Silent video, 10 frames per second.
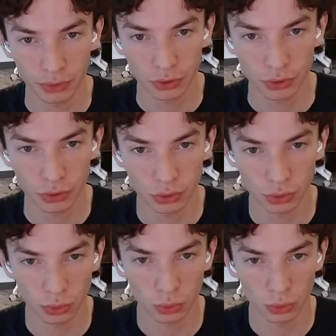
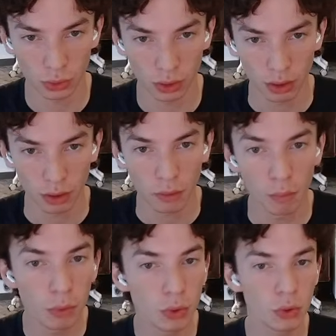to
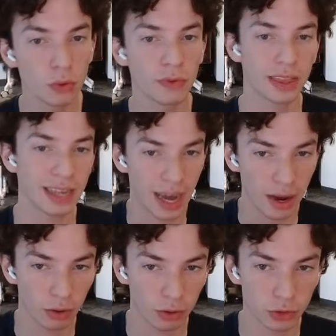move the error.